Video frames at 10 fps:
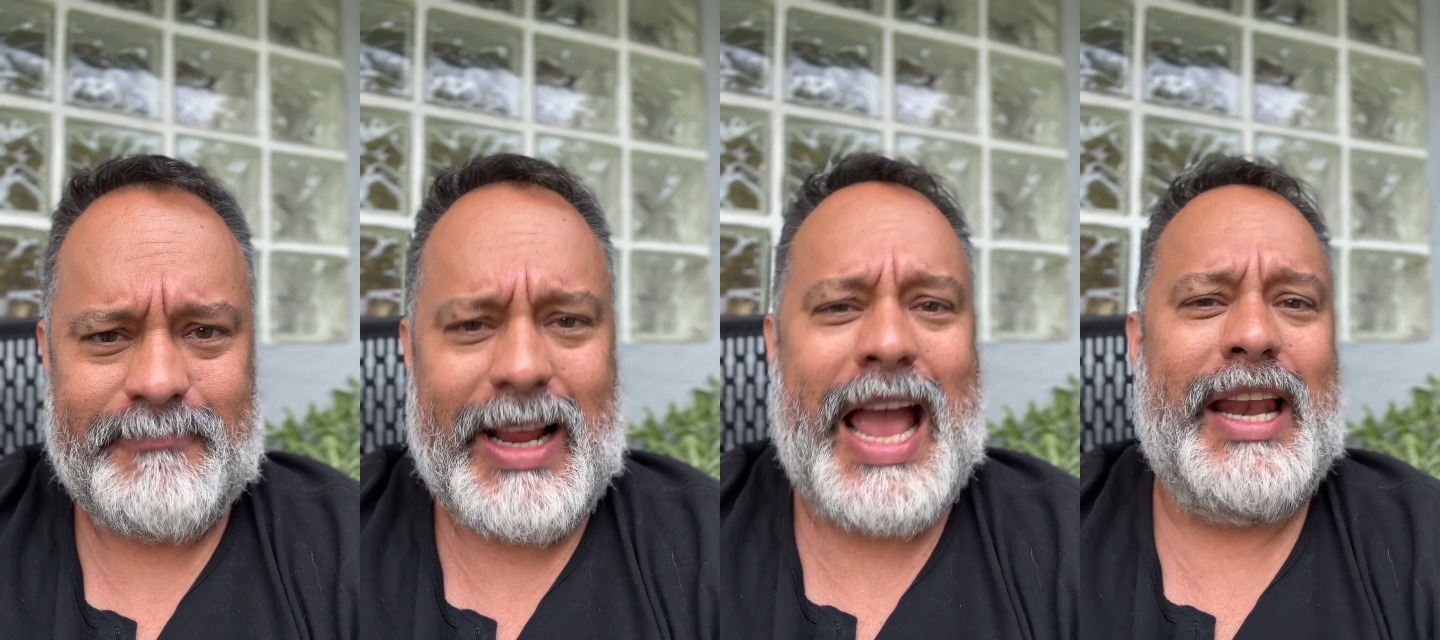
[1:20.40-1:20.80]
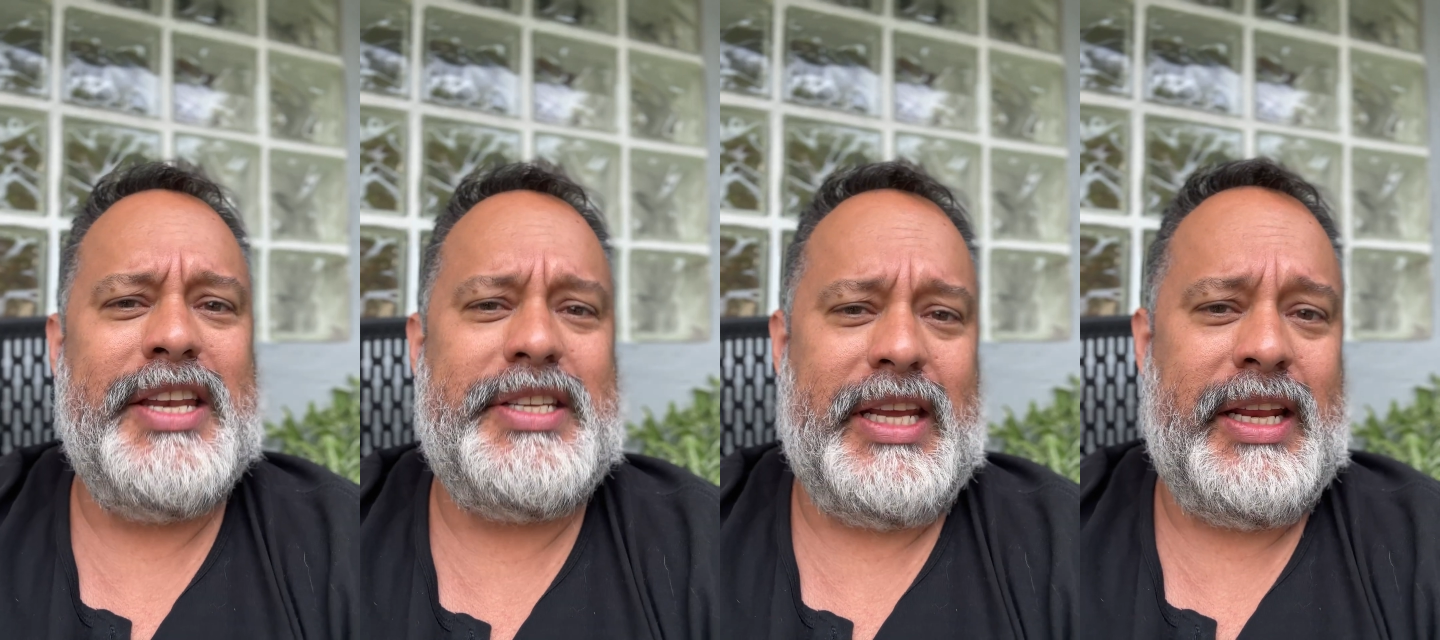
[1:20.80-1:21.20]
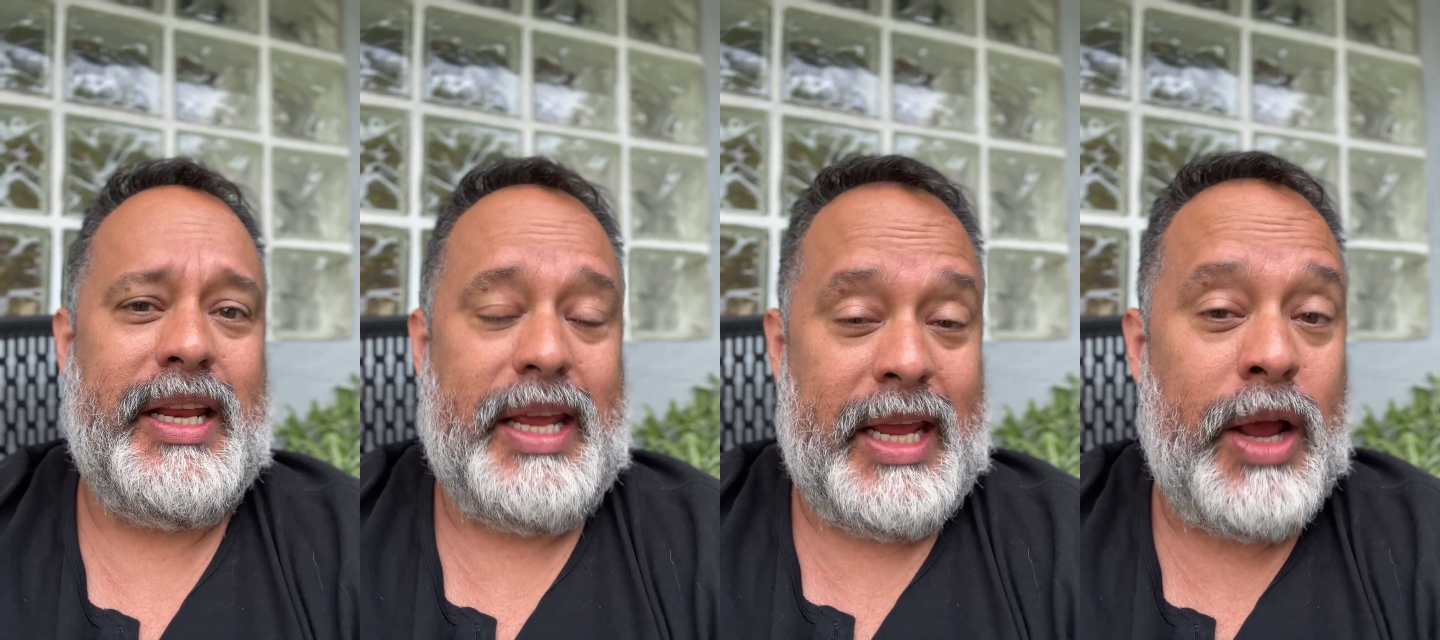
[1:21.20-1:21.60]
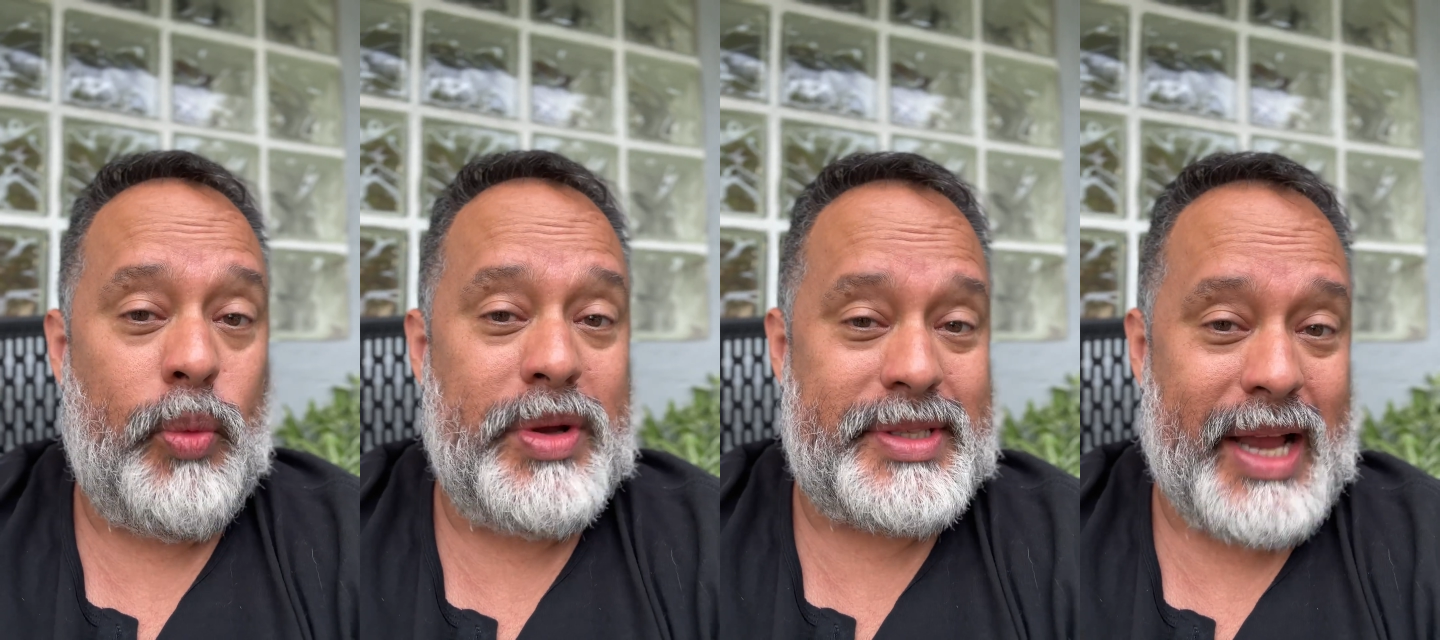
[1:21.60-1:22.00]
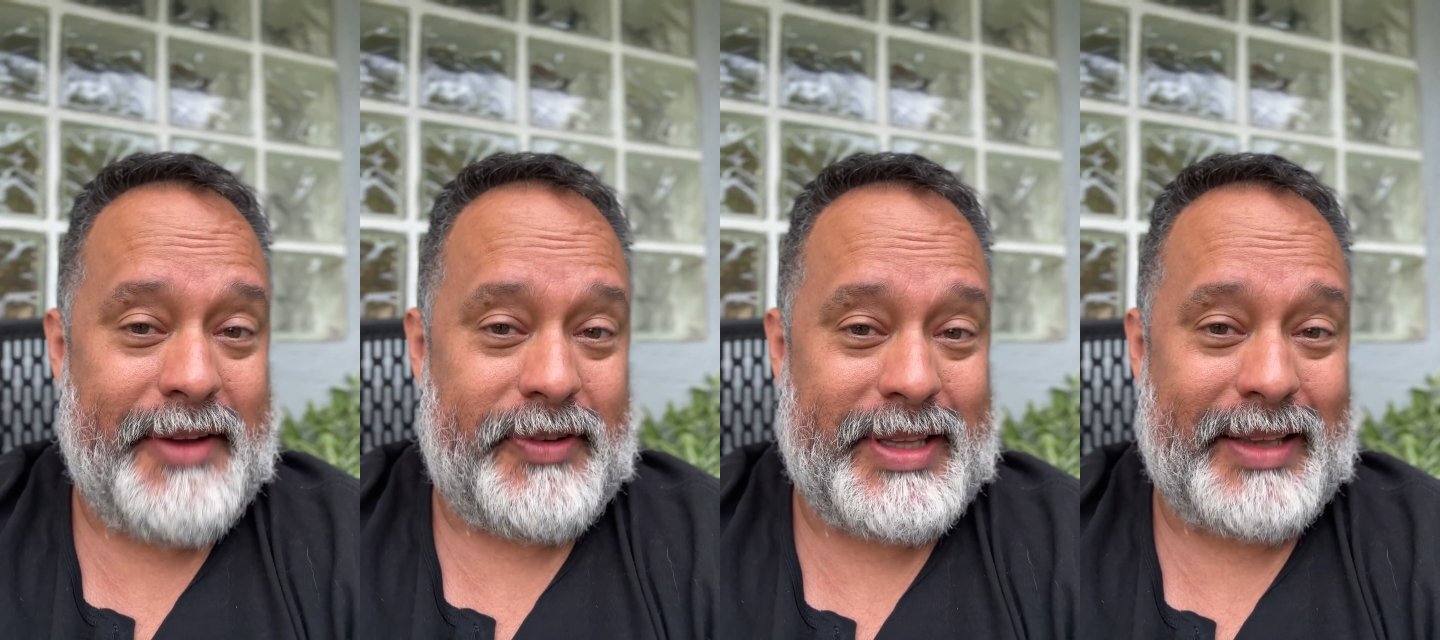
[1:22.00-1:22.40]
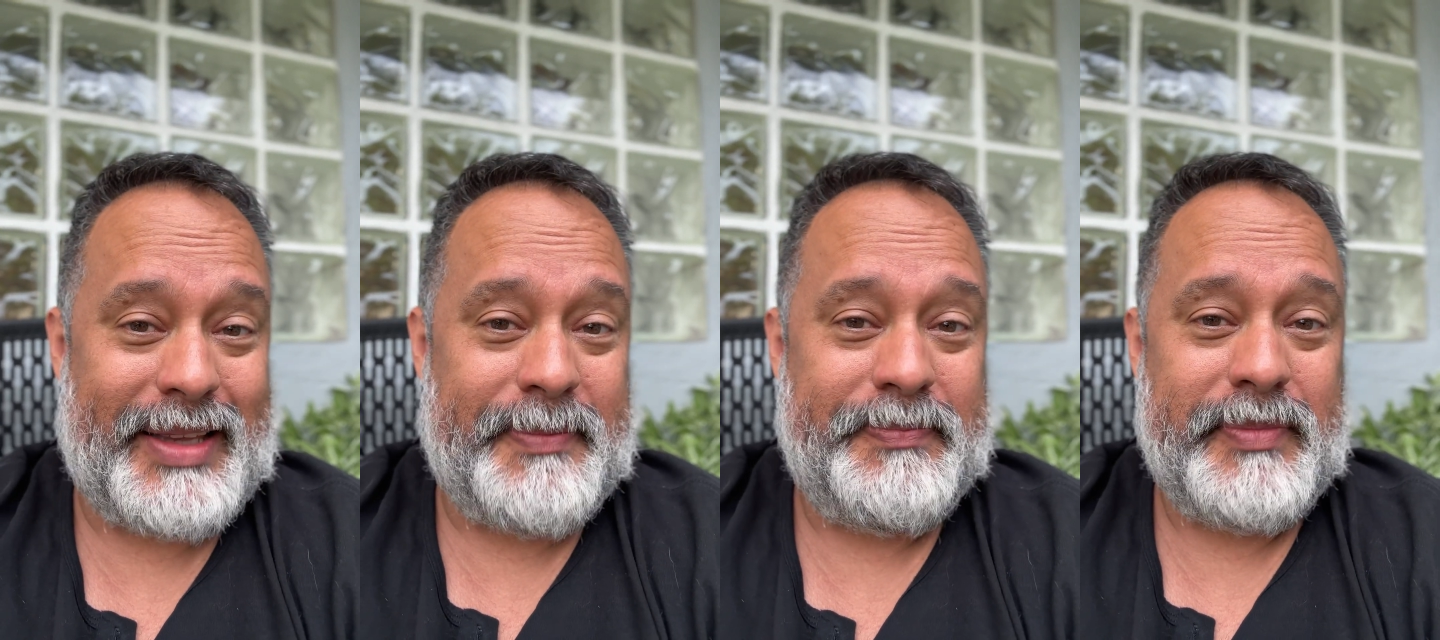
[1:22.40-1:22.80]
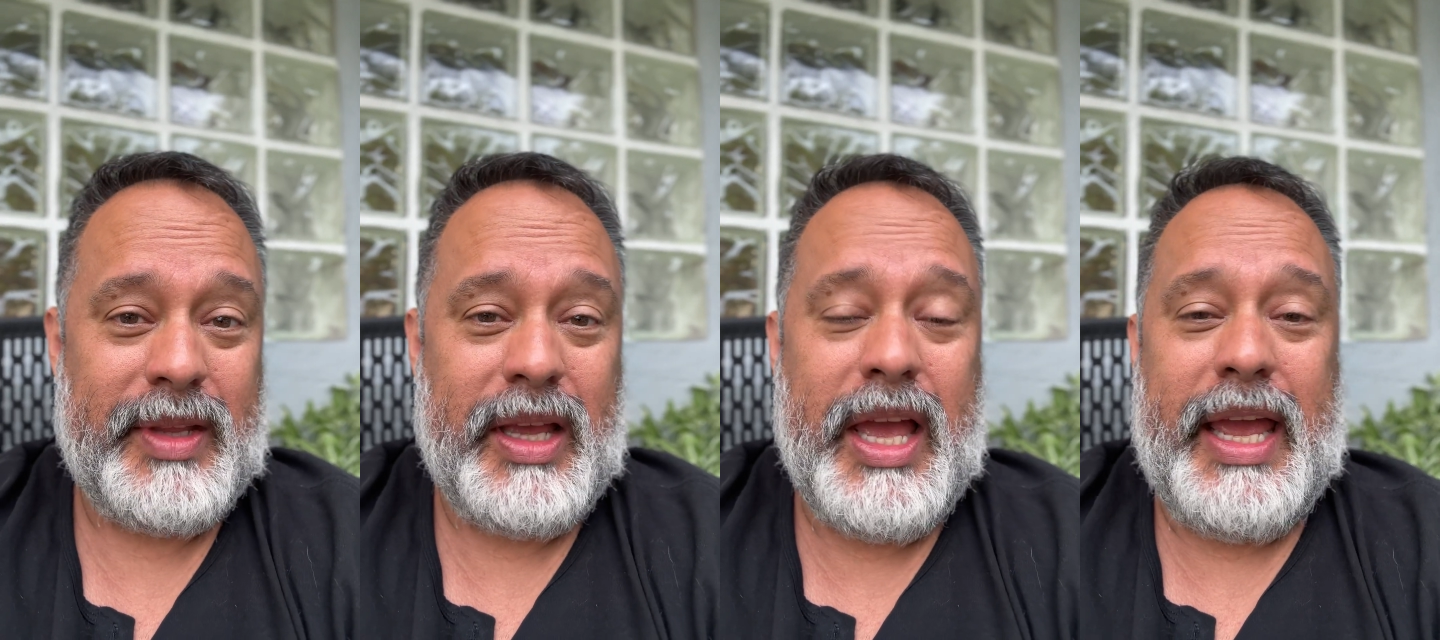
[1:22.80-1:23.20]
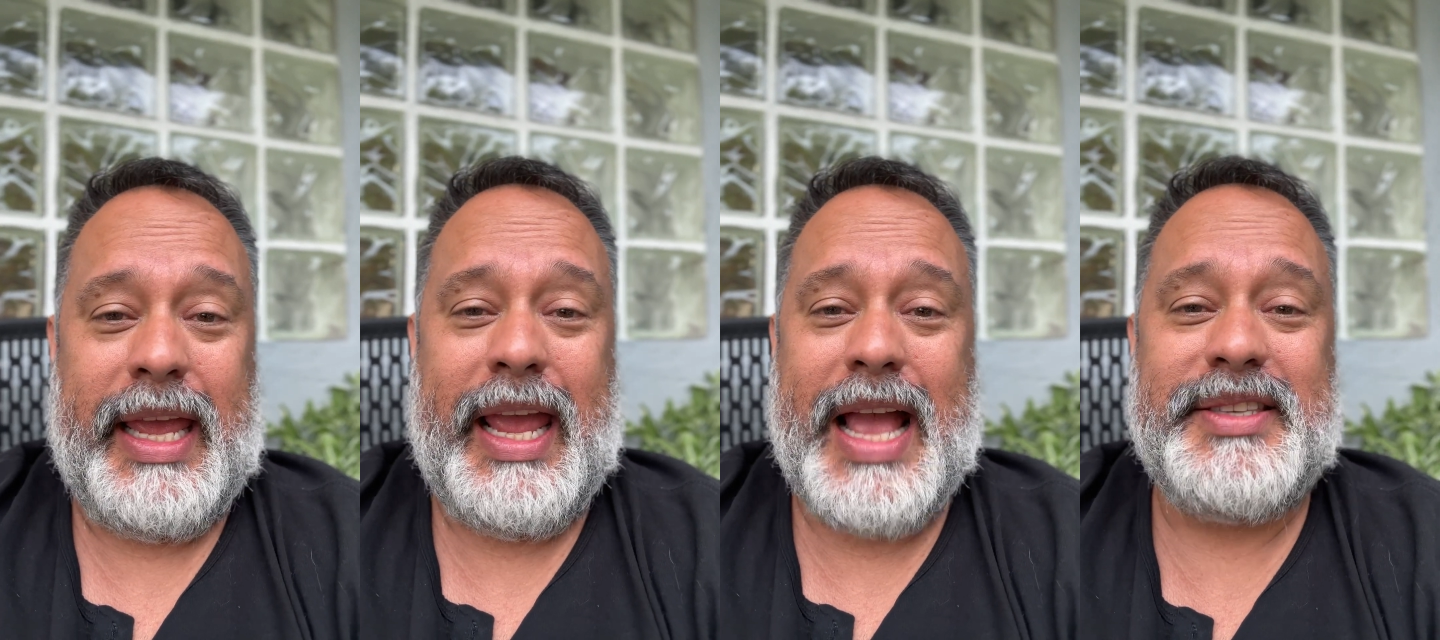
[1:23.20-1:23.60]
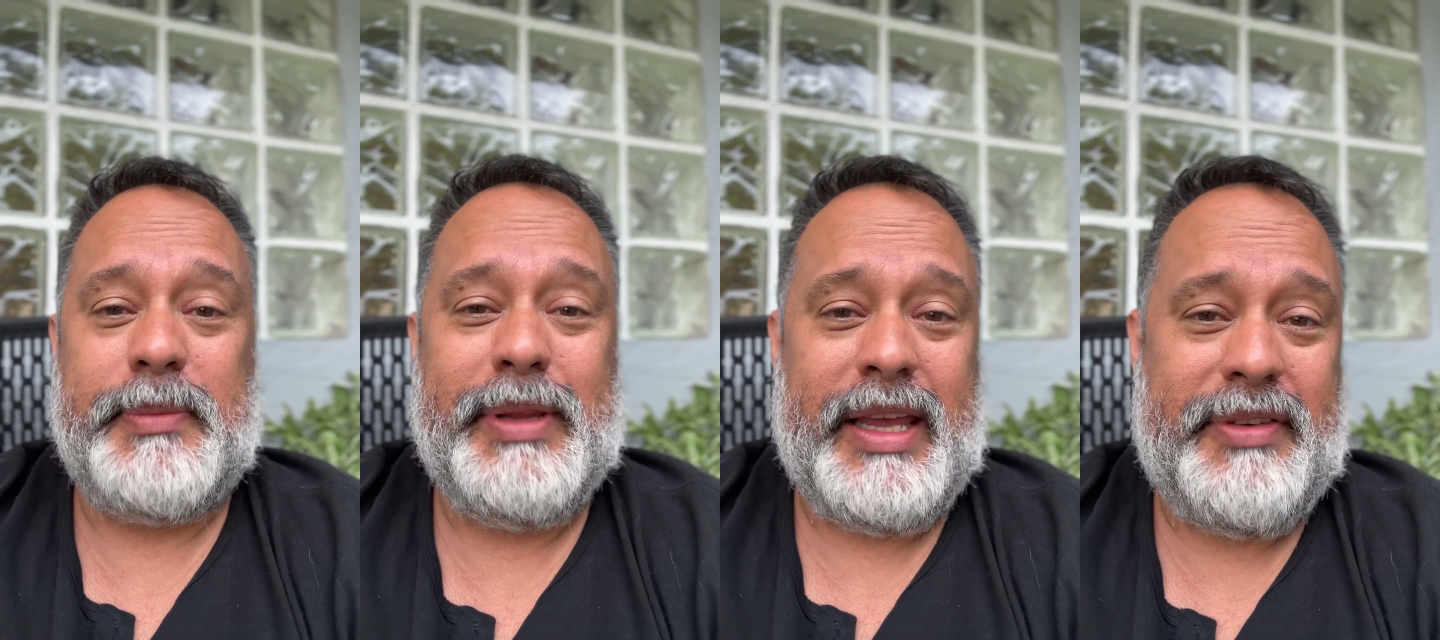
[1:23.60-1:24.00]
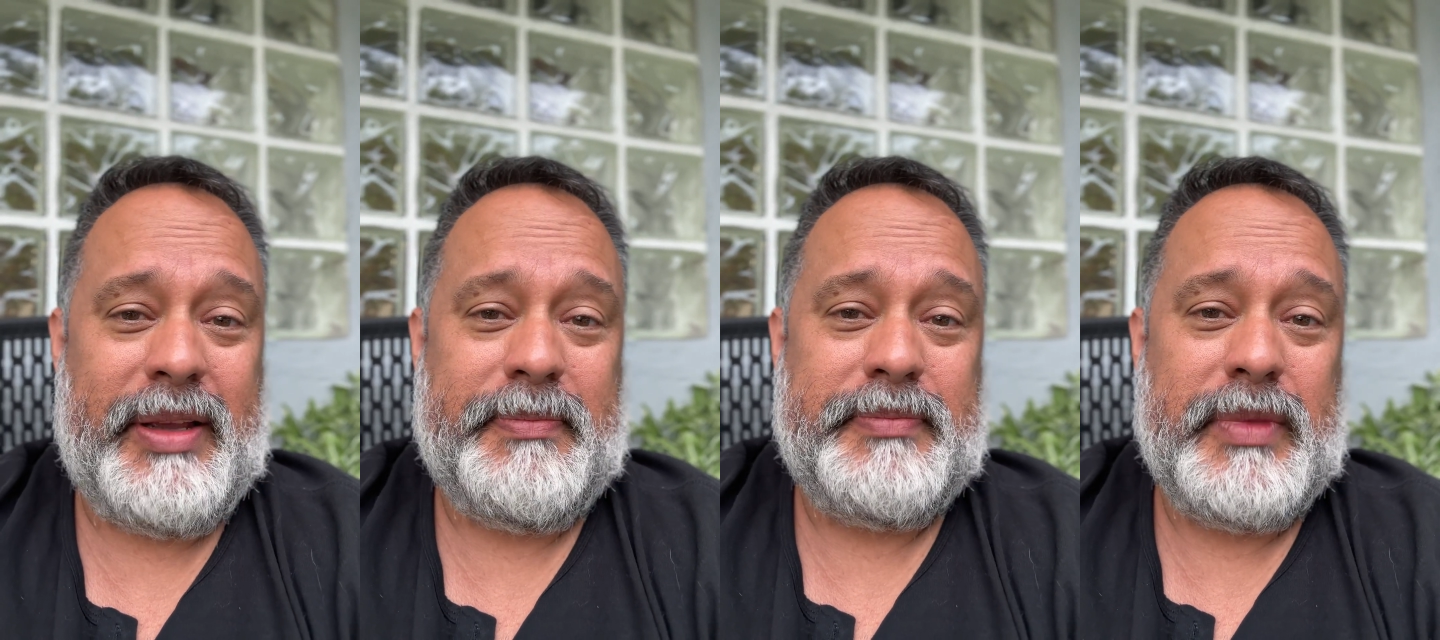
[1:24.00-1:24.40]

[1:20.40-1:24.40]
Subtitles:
And indeed, it was time for Tata. He ends up leaving.